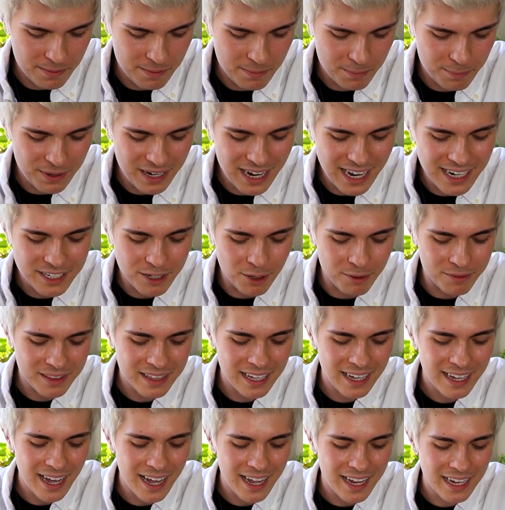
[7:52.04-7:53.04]
But I don't
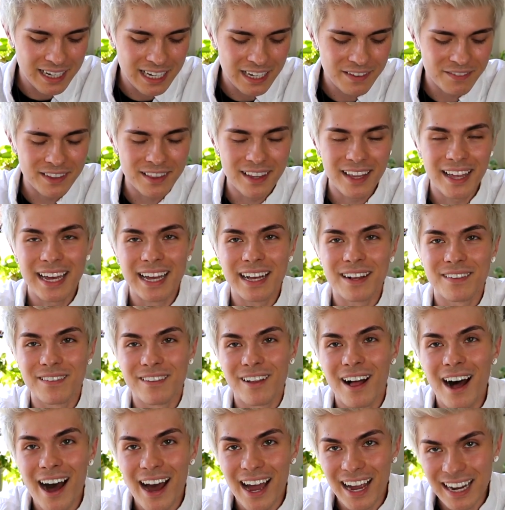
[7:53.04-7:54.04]
think I can even, like,
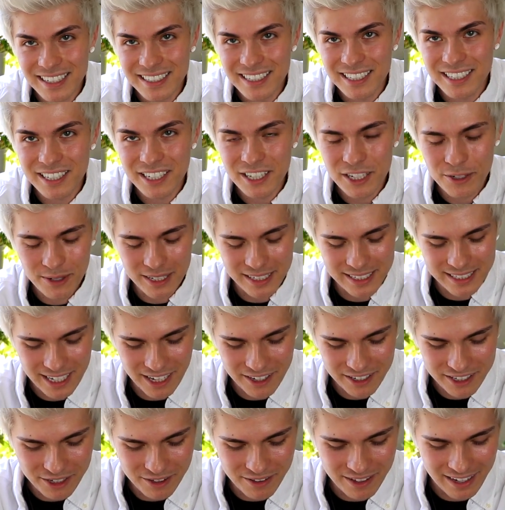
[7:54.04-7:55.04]
lie to you and
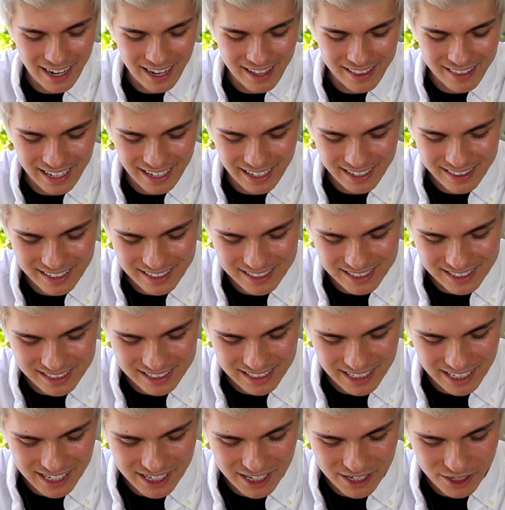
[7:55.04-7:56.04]
tell you that I think this is
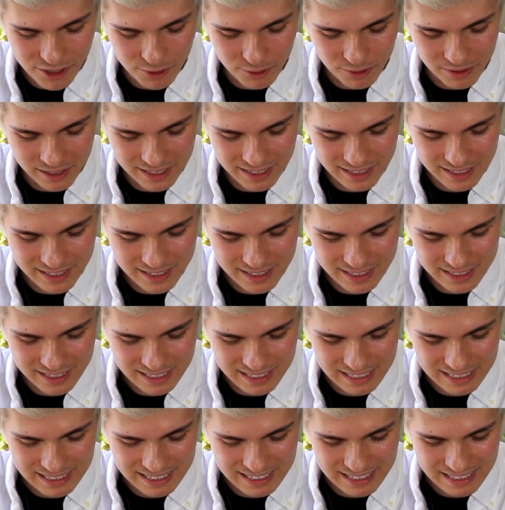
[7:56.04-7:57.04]
cute.
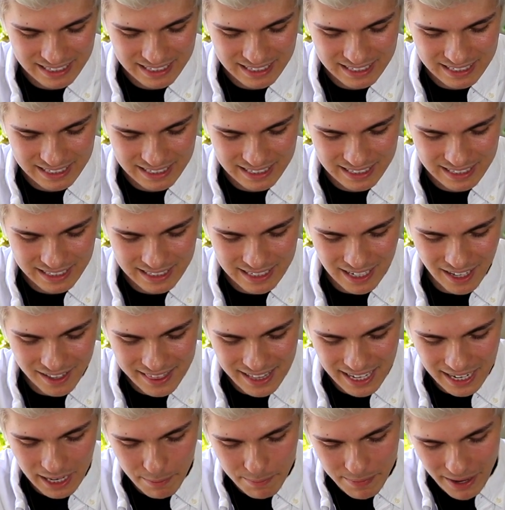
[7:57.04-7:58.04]

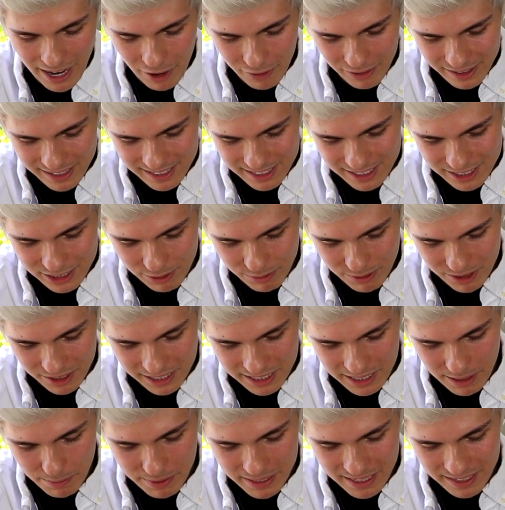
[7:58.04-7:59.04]
Nothing about it is
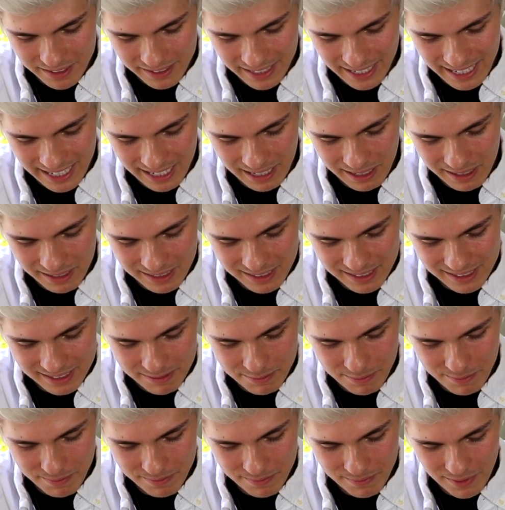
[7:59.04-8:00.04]
really appealing,
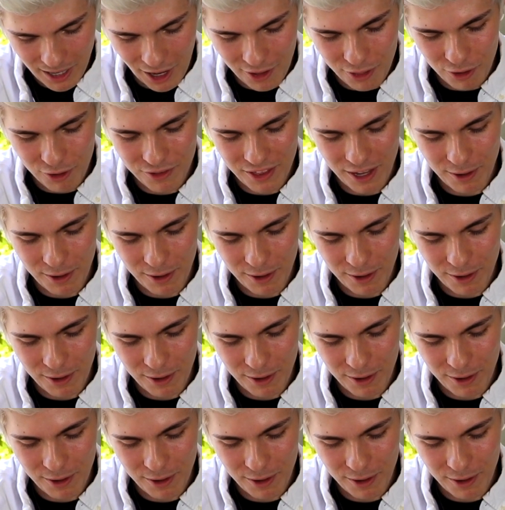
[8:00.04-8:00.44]
other